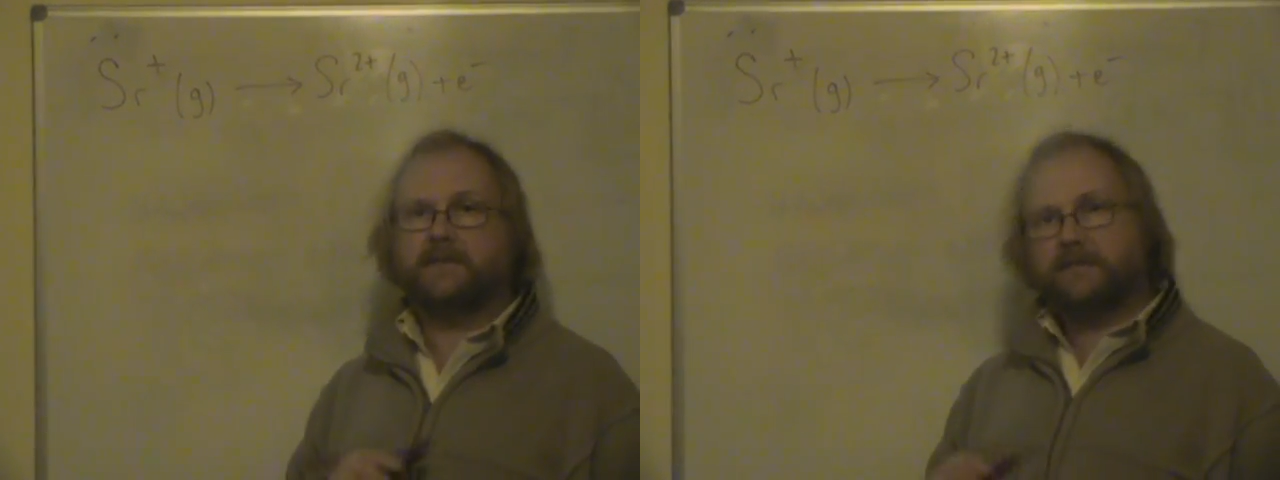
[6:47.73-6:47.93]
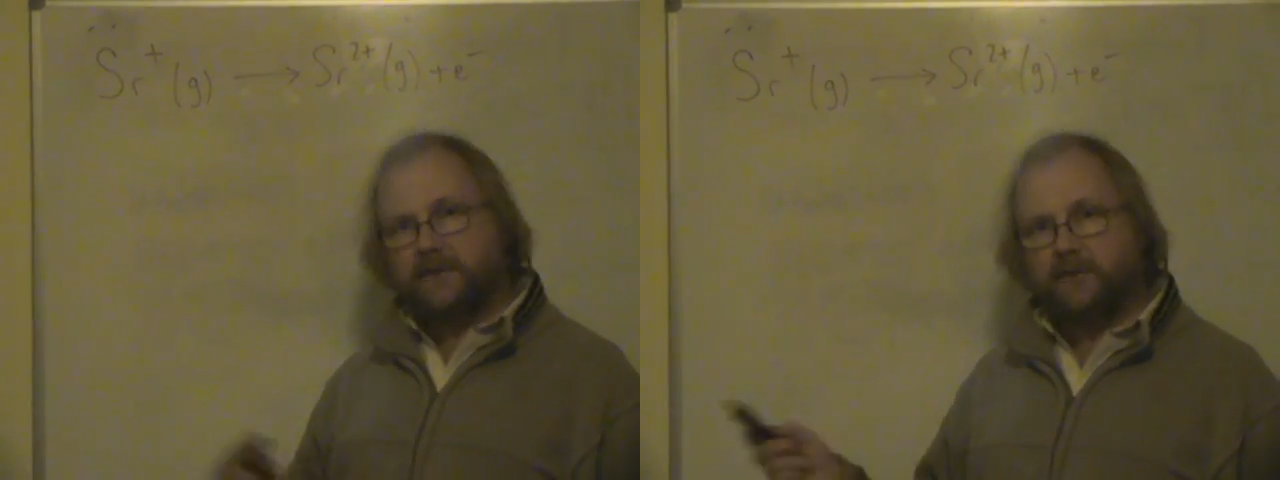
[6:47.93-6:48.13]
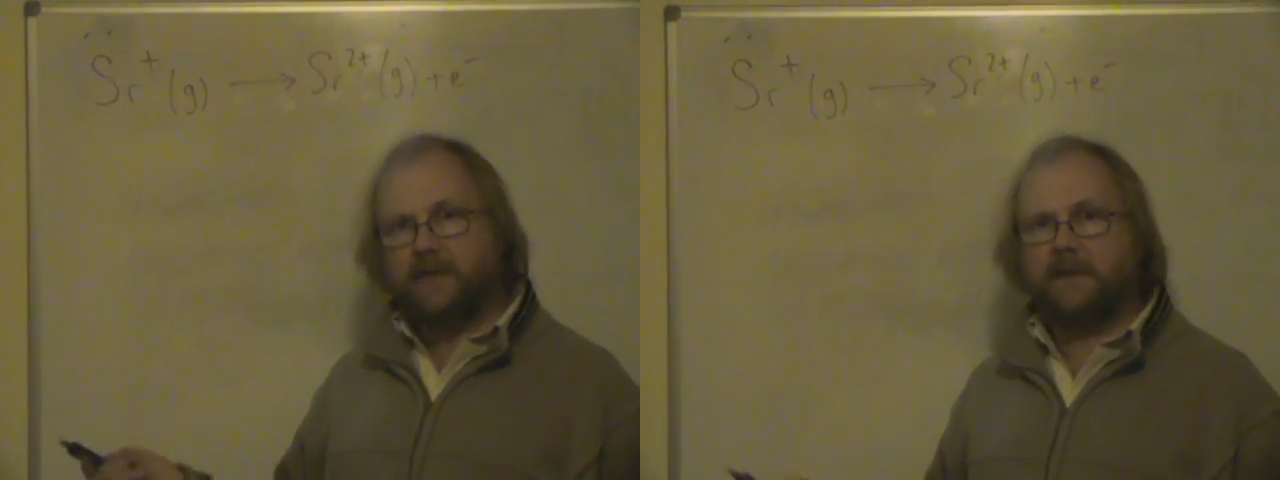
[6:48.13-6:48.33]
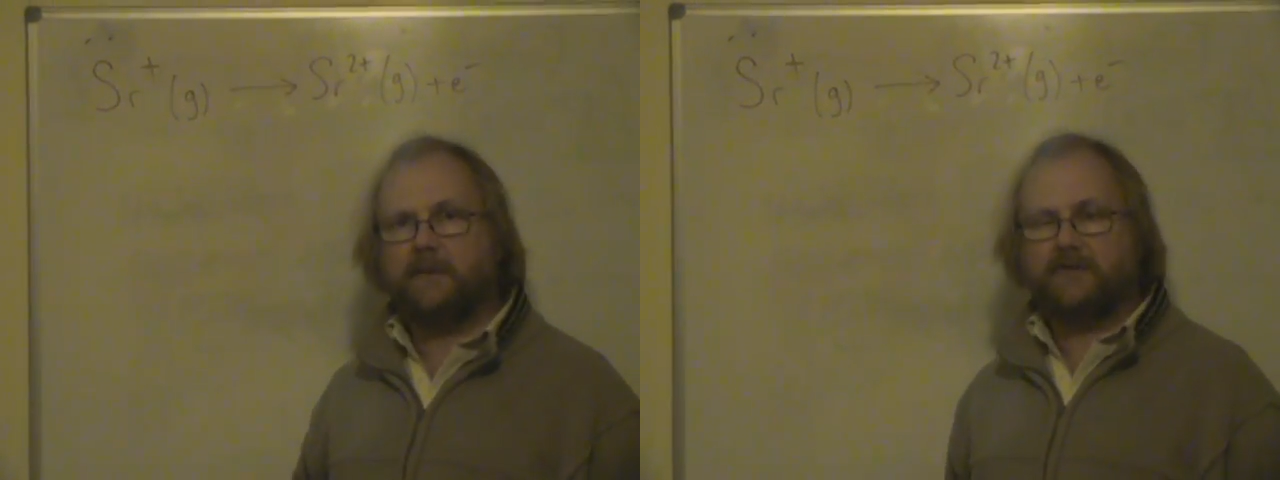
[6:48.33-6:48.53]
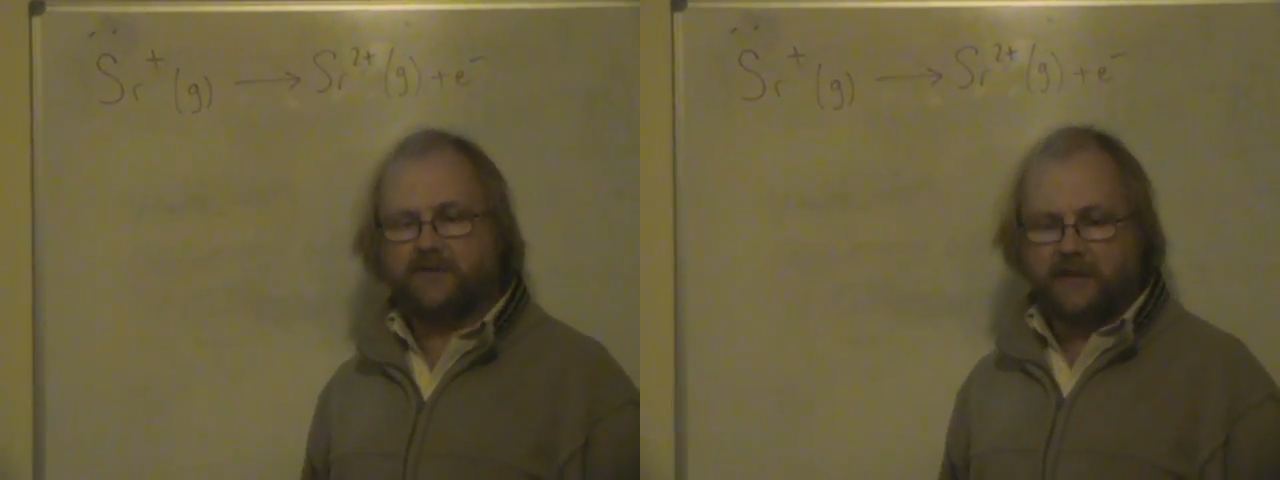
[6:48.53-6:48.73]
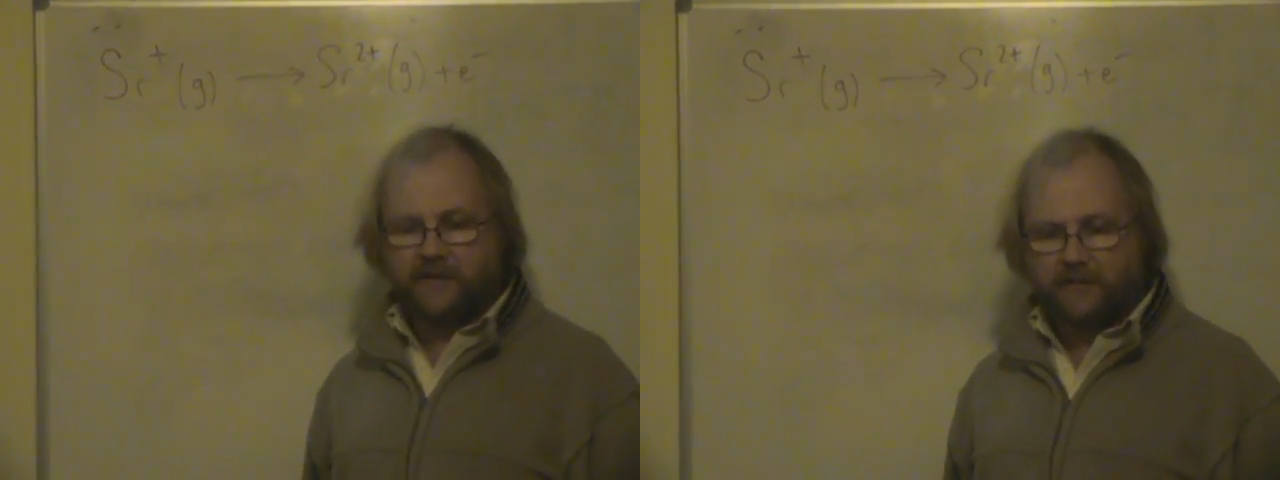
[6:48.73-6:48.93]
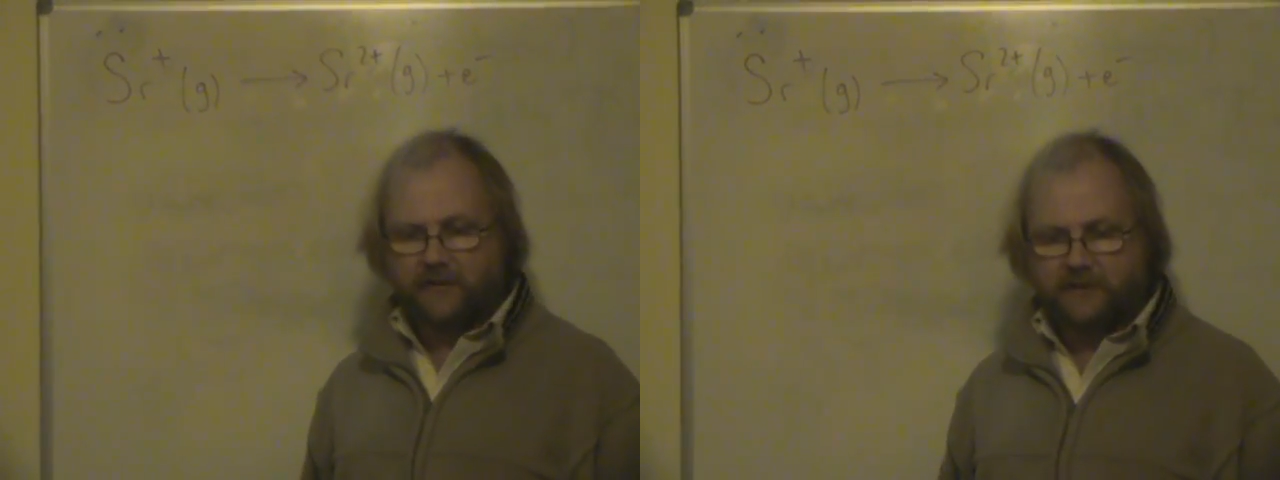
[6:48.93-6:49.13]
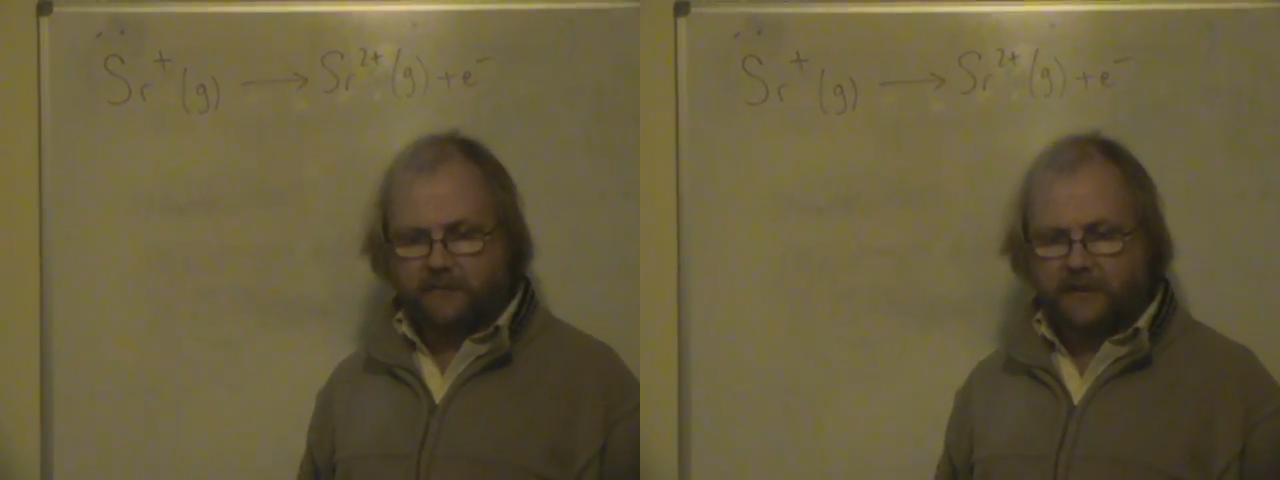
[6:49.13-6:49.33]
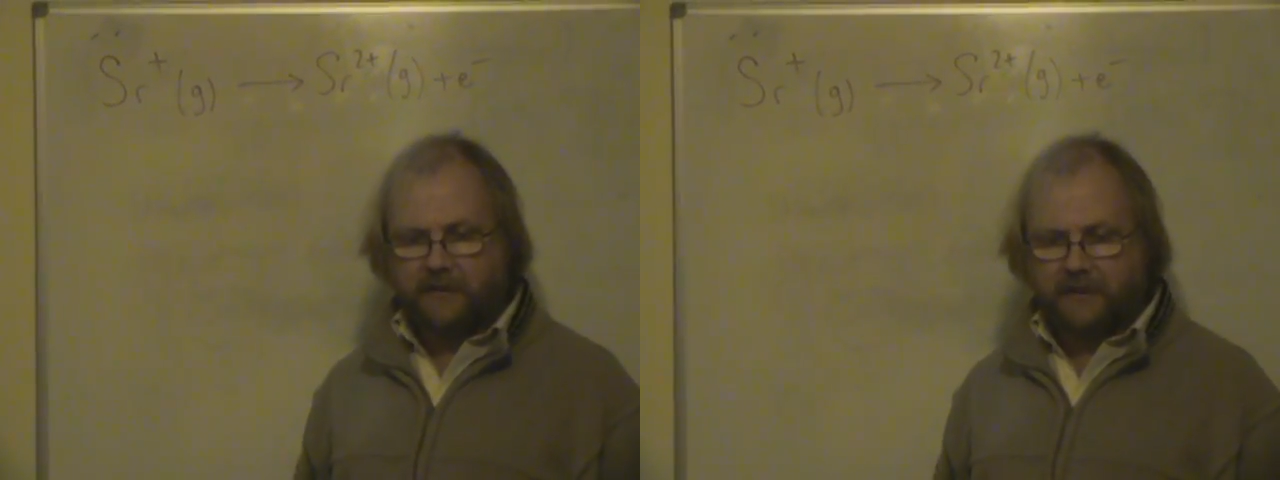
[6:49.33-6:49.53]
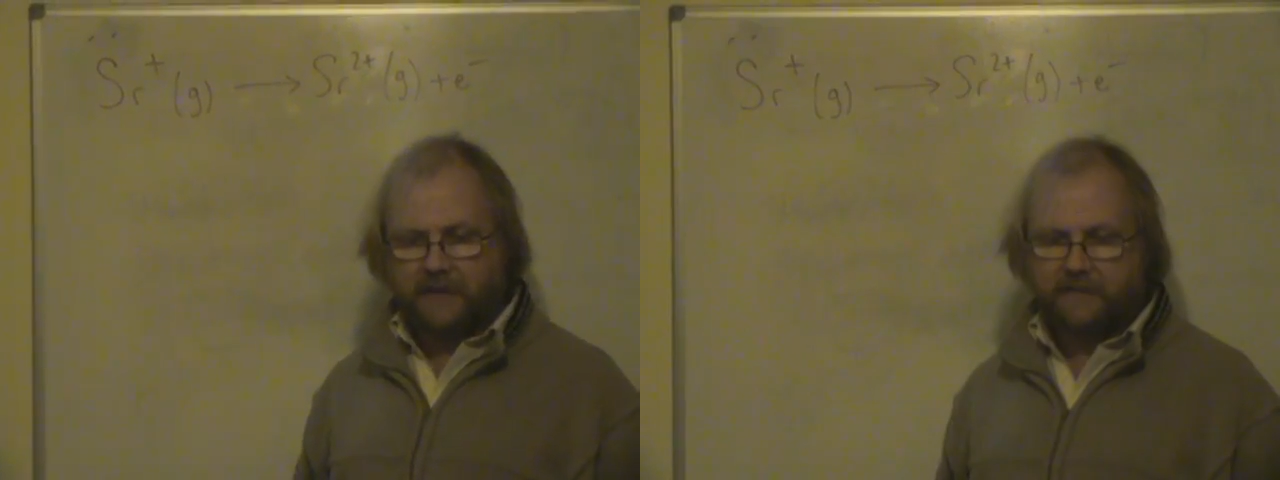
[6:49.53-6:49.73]
So we're talking about trend across a
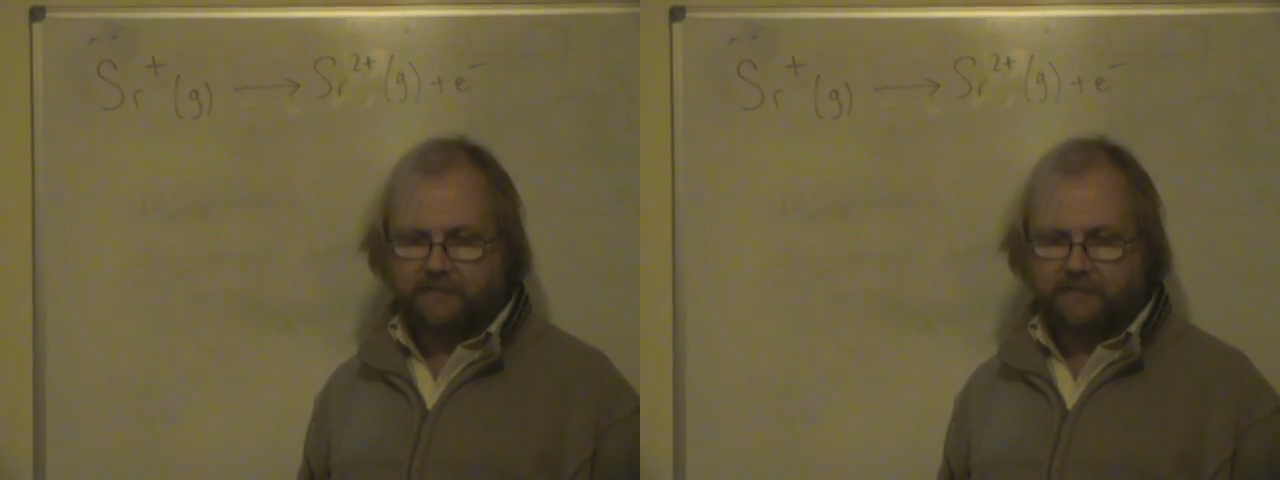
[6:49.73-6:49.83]
period.